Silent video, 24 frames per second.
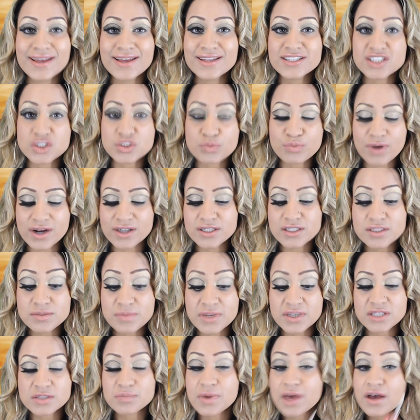Just practice
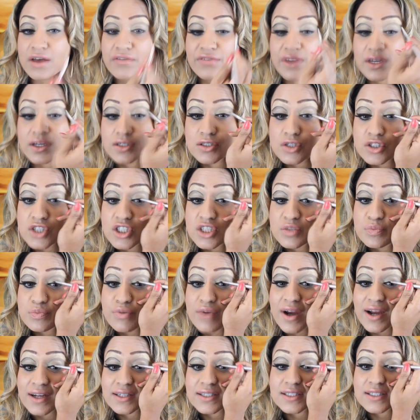makes perfect. So just
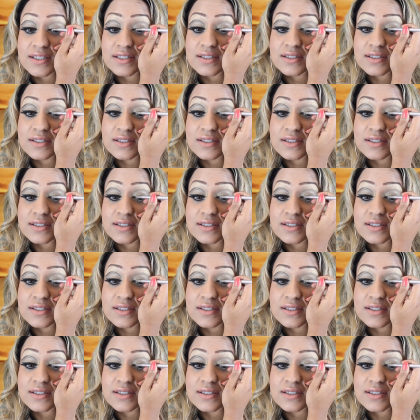practice.